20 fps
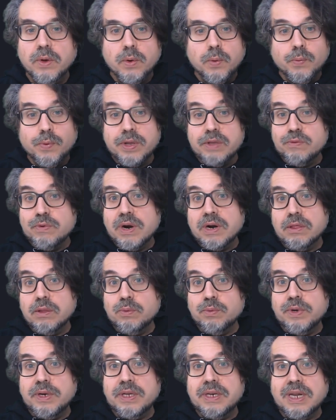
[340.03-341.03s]
When you are
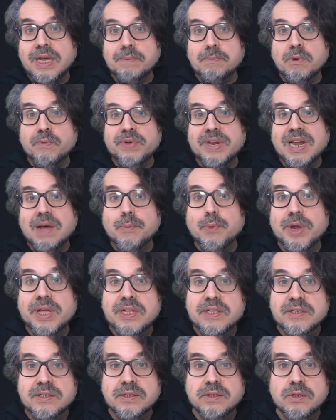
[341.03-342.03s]
doing a moving
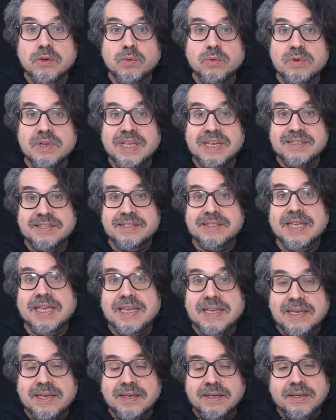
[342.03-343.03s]
average, you will just
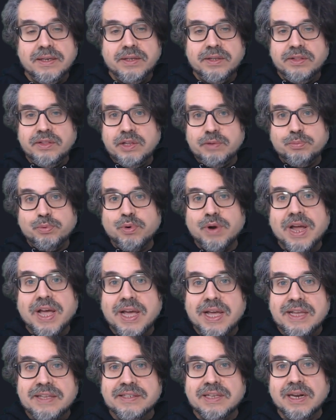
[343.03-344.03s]
take the
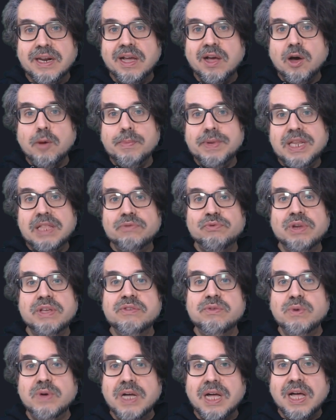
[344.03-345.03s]
price and how many
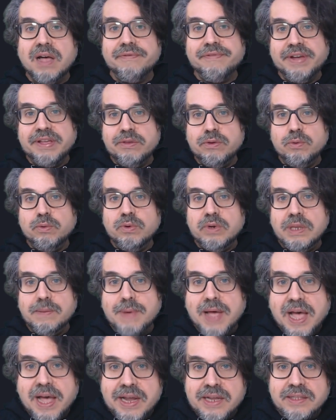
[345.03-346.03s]
trades you have, and you will
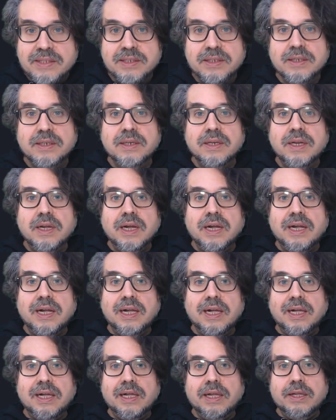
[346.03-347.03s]
divide
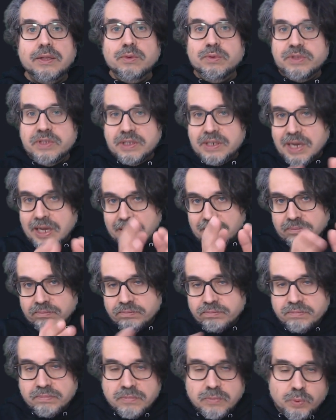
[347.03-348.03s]
using a
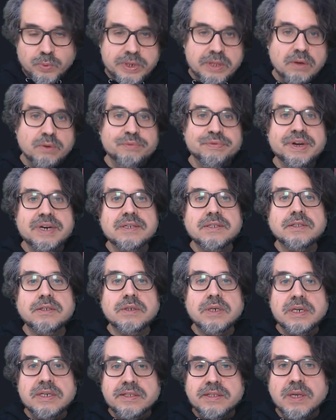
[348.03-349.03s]
window
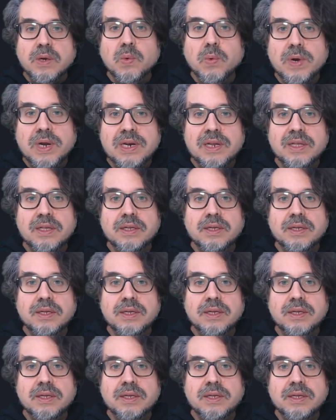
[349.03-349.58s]
function in SQL.